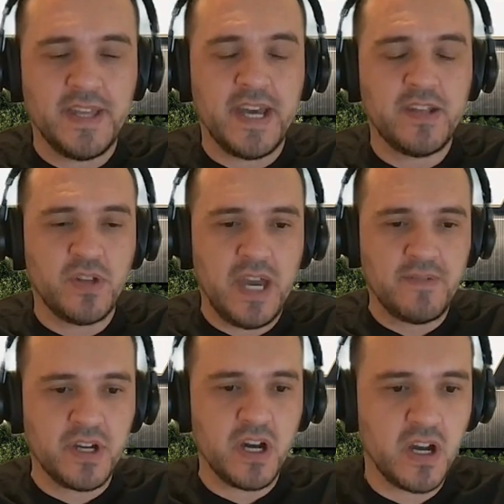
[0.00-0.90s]
and I don't
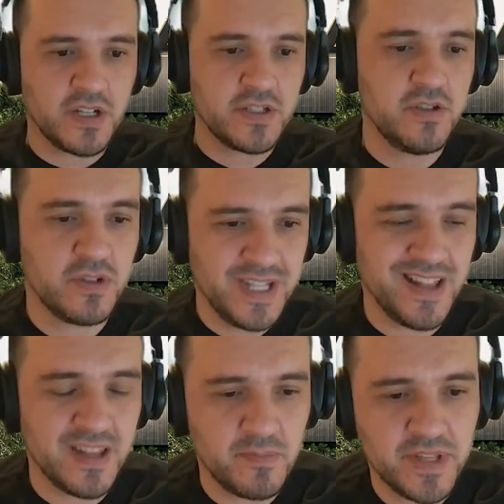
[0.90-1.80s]
have the heart to
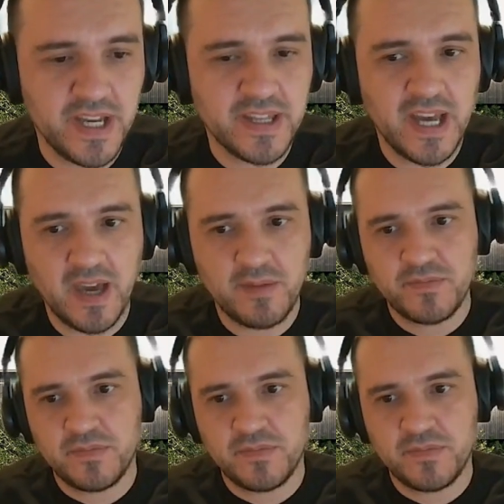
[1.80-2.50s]
tell them that I